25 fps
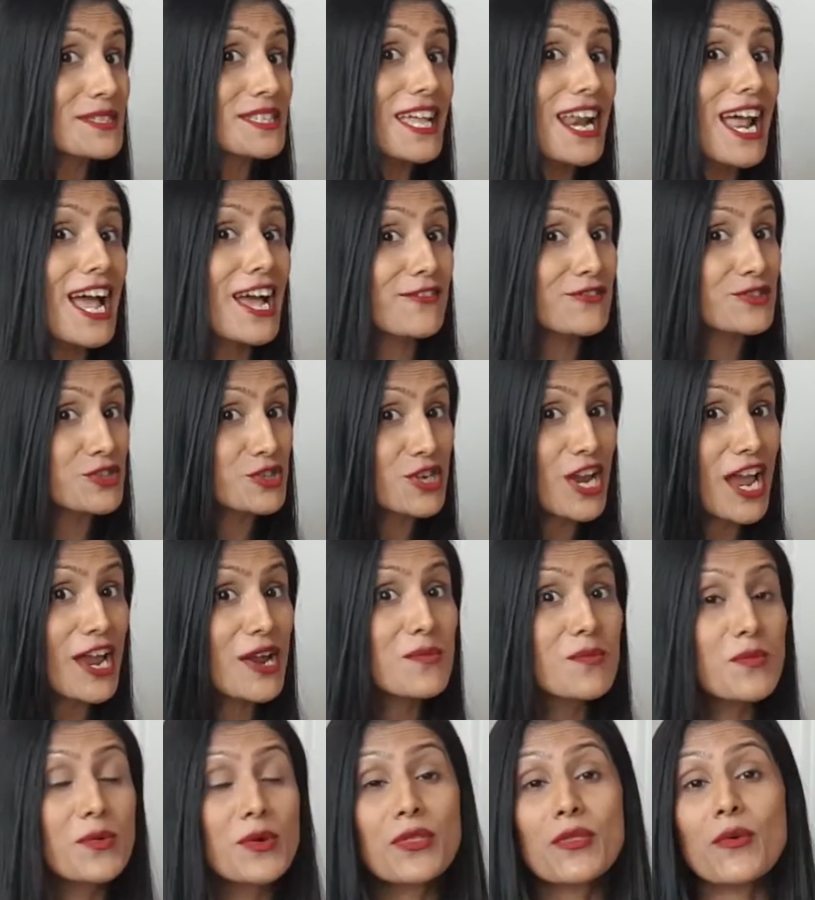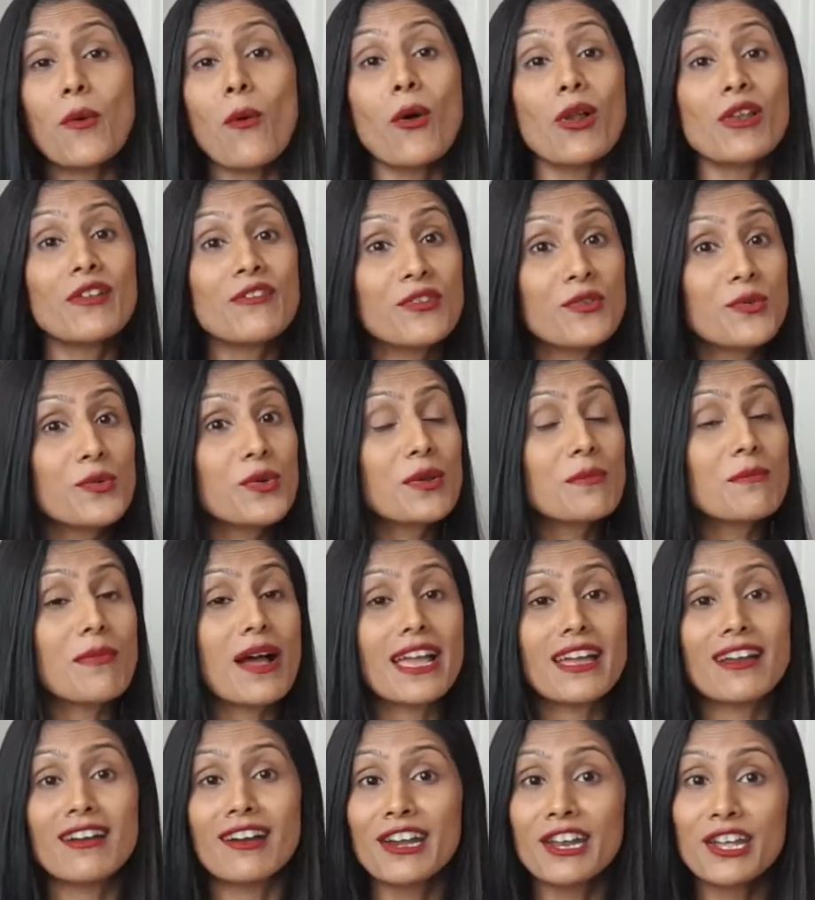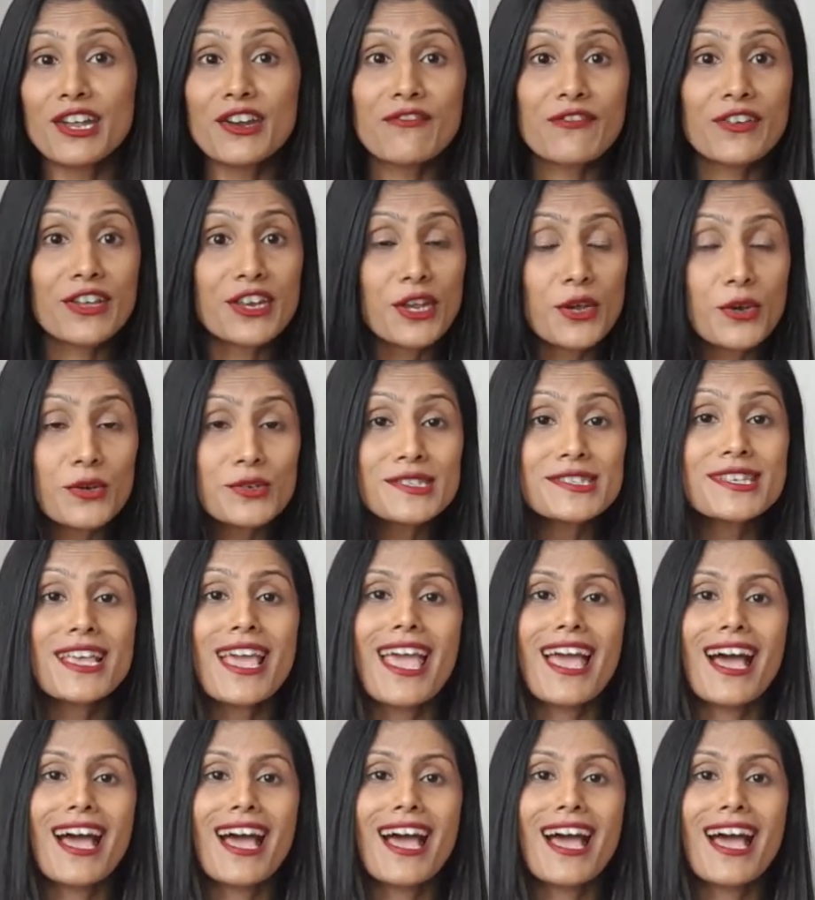that I have shared with all of you in my earlier videos.